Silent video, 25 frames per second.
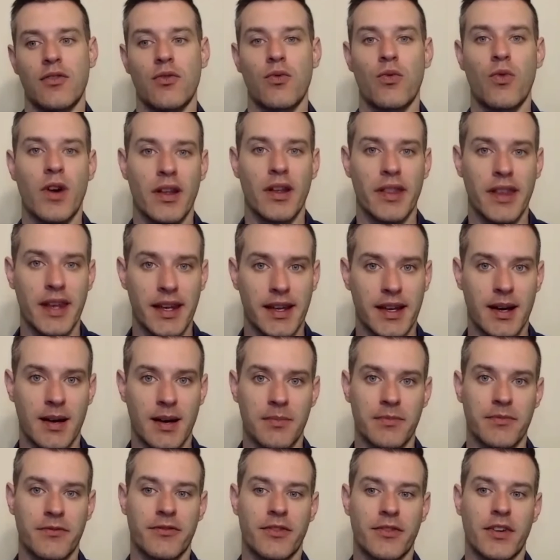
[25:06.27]
where they
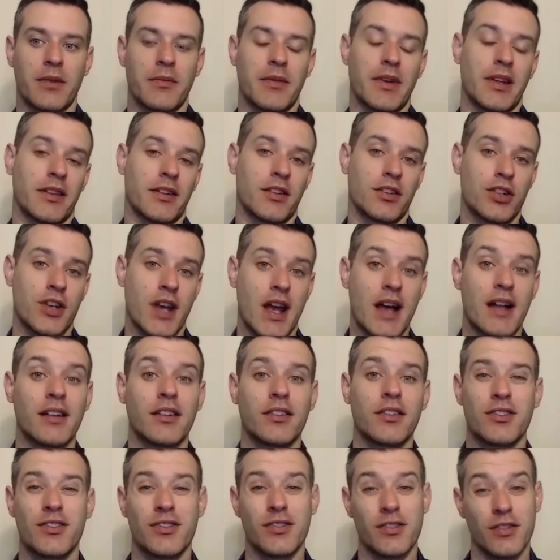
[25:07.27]
come from and their challenges,